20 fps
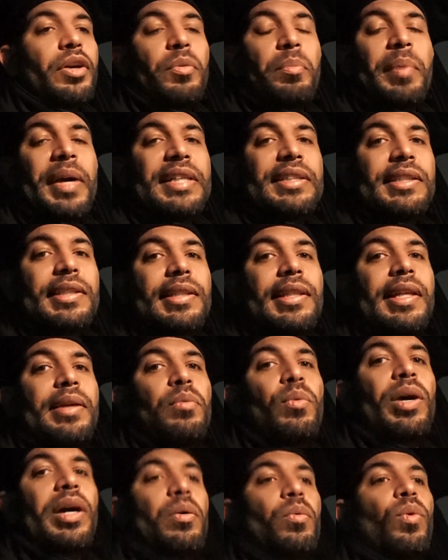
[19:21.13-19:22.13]
basically
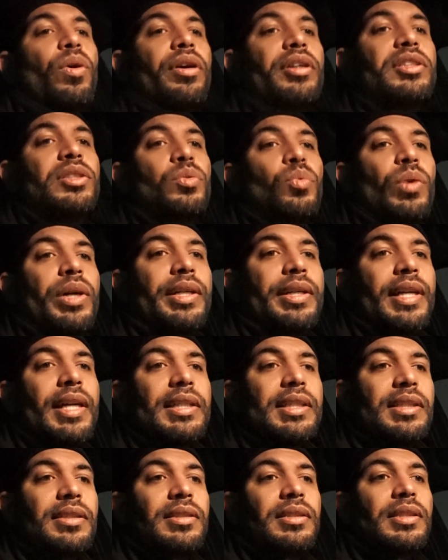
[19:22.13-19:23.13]
what works and what
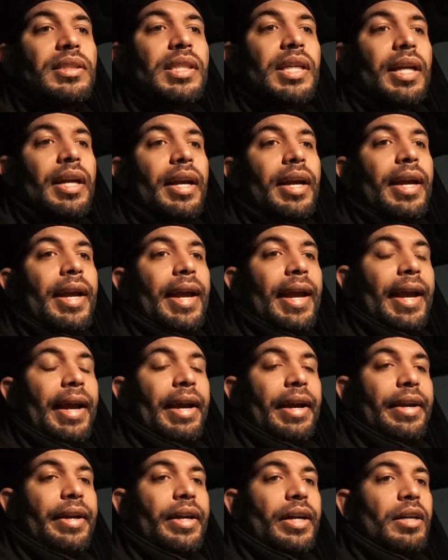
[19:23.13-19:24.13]
doesn't,
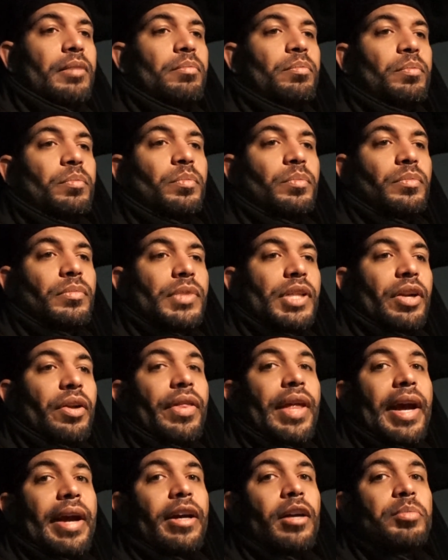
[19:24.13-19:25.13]
and
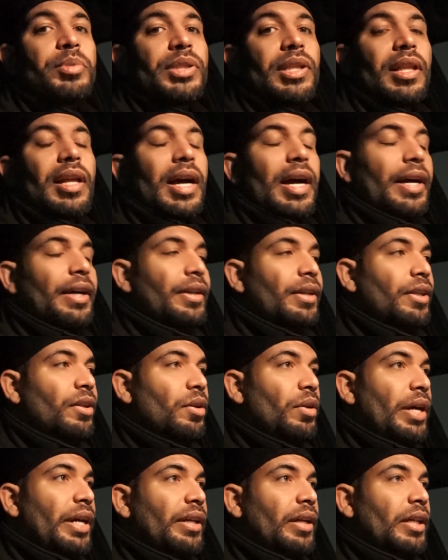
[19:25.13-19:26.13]
that helps a lot,
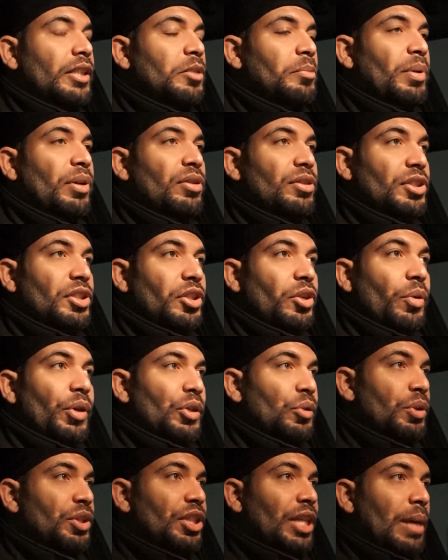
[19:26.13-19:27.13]
as opposed to
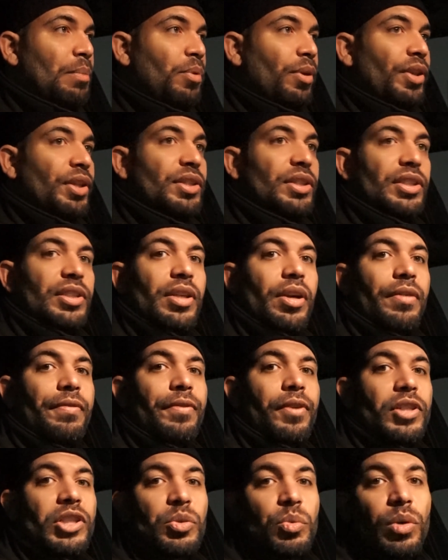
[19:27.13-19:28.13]
going to a shop where this is their
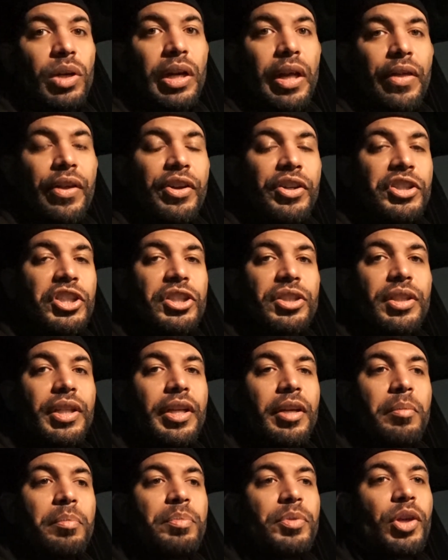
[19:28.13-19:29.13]
first one and they're just
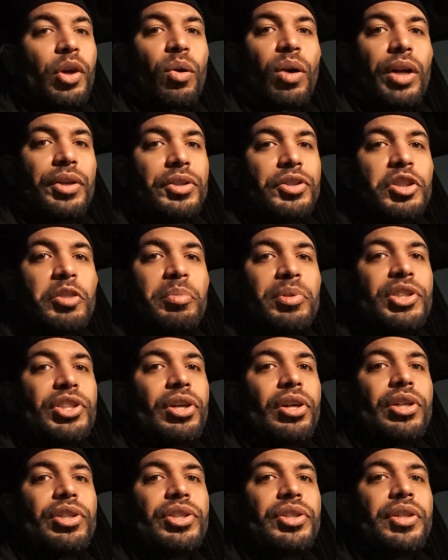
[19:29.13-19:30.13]
going to throw on the
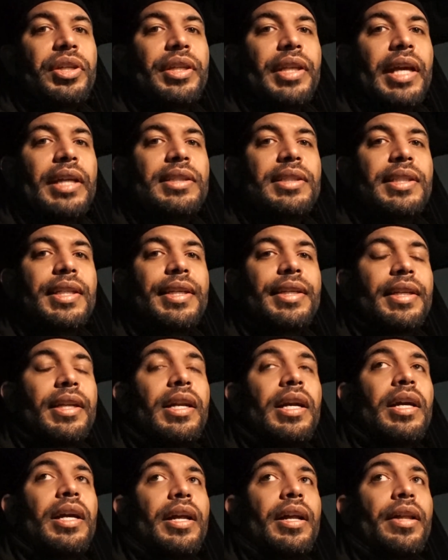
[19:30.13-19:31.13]
supercharger and that's it.
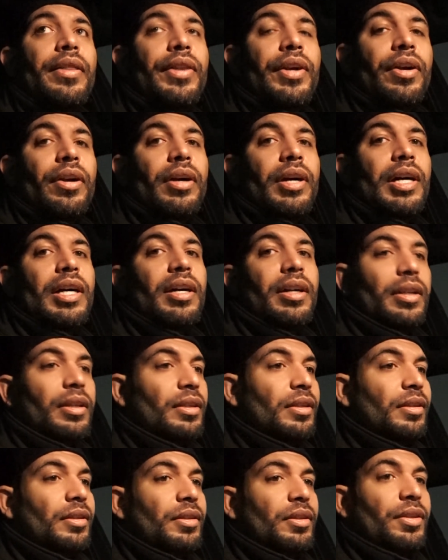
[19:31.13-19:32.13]

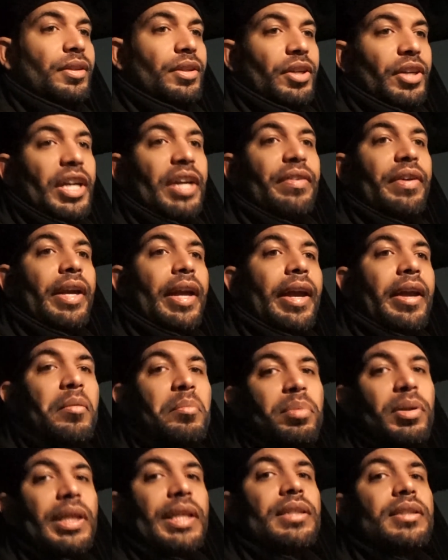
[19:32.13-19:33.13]
They're giving a
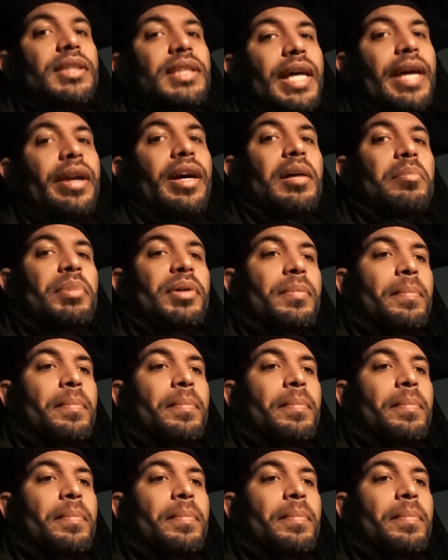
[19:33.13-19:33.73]
complete setup,